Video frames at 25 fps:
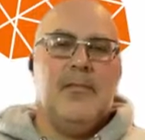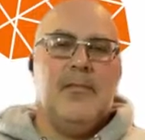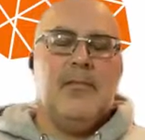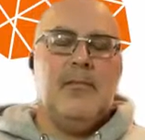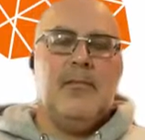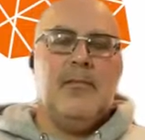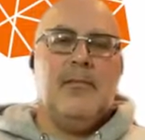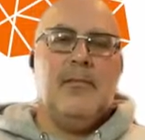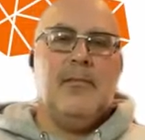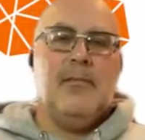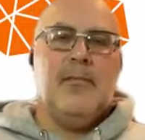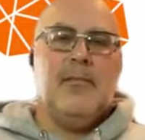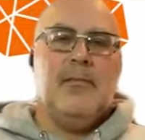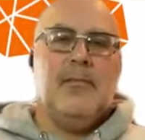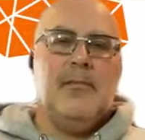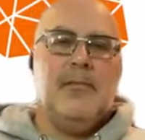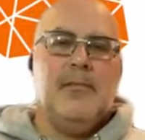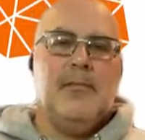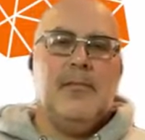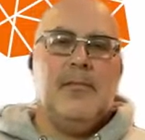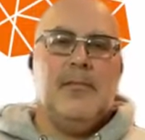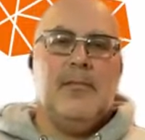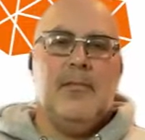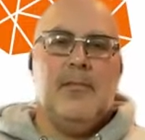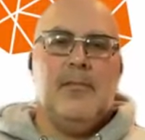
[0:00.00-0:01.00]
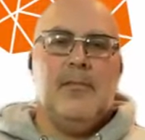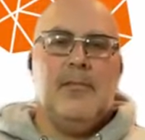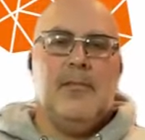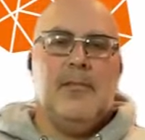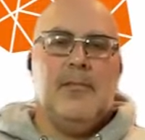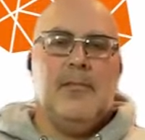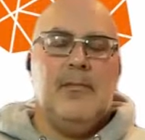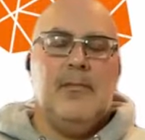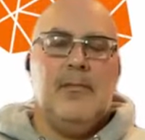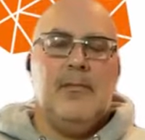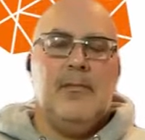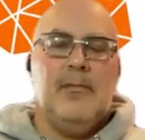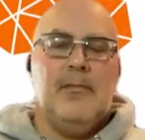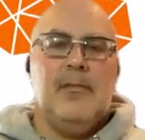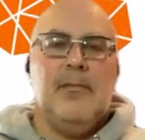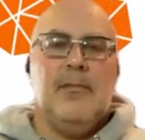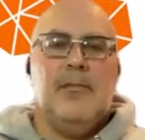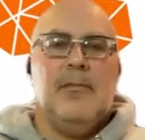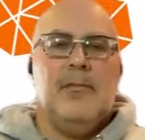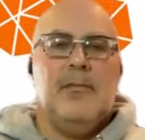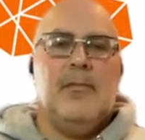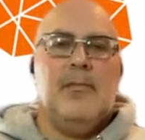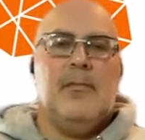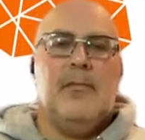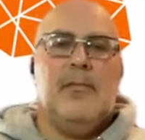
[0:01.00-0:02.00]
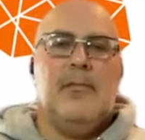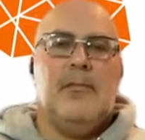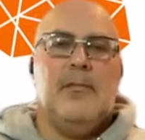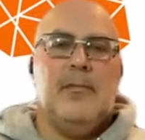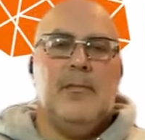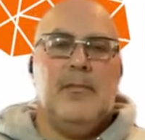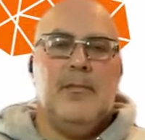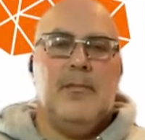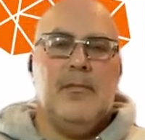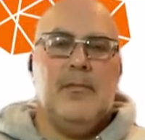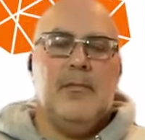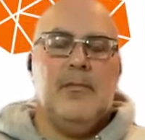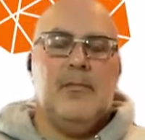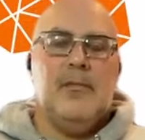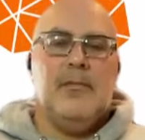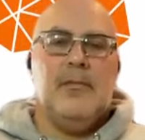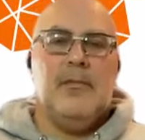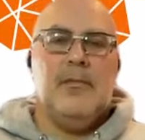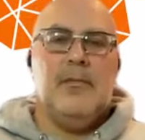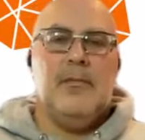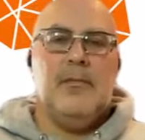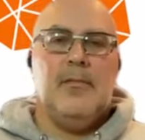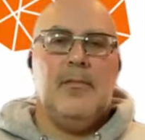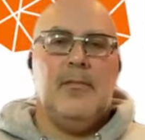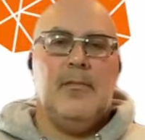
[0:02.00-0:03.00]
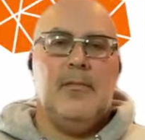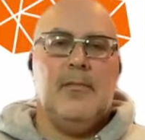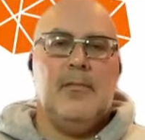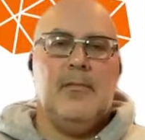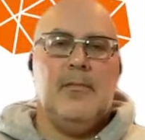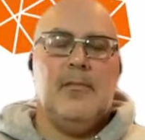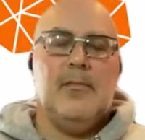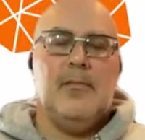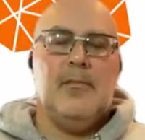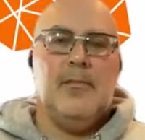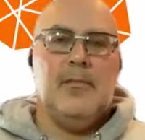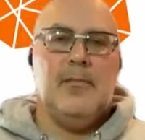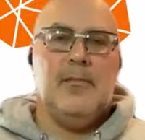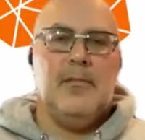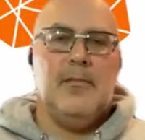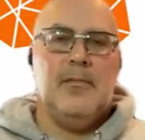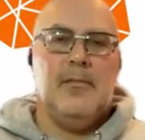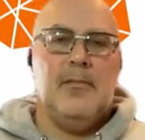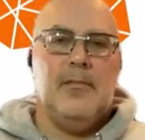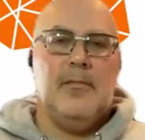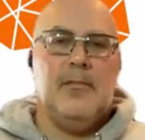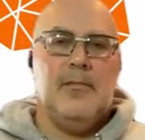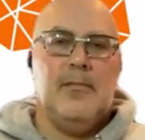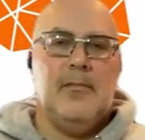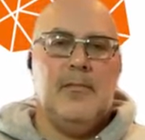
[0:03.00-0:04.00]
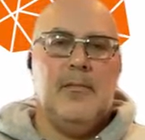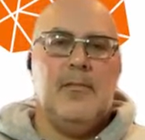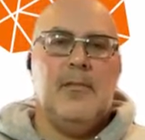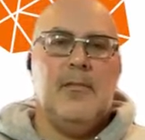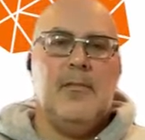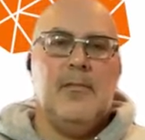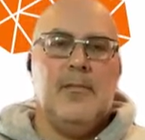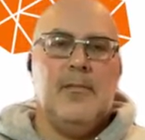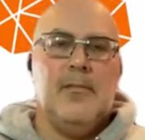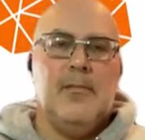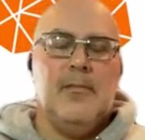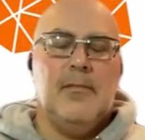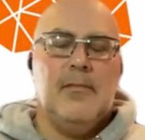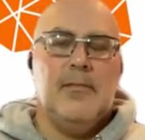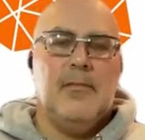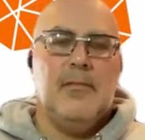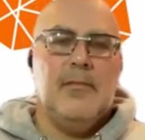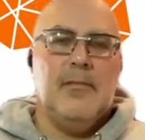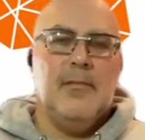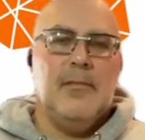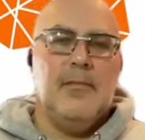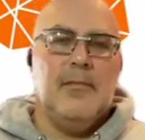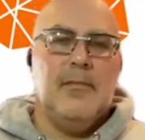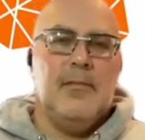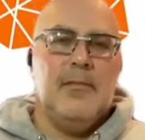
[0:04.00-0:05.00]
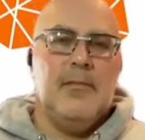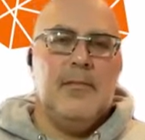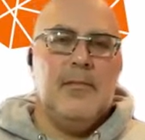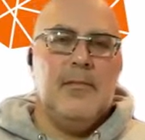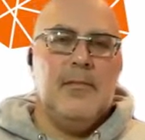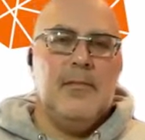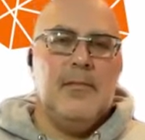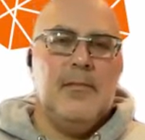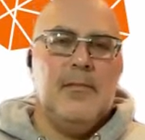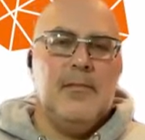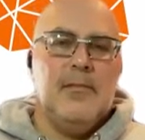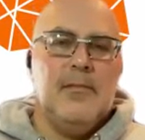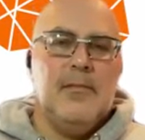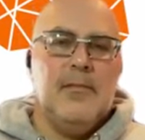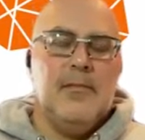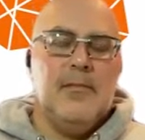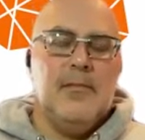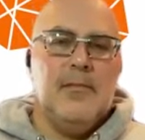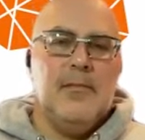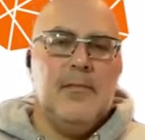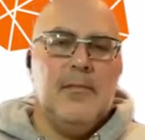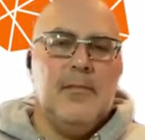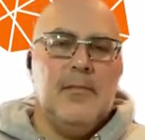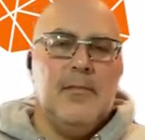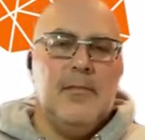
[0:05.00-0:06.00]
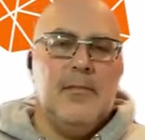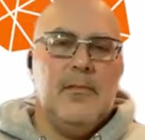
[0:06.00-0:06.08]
This person isn't speaking.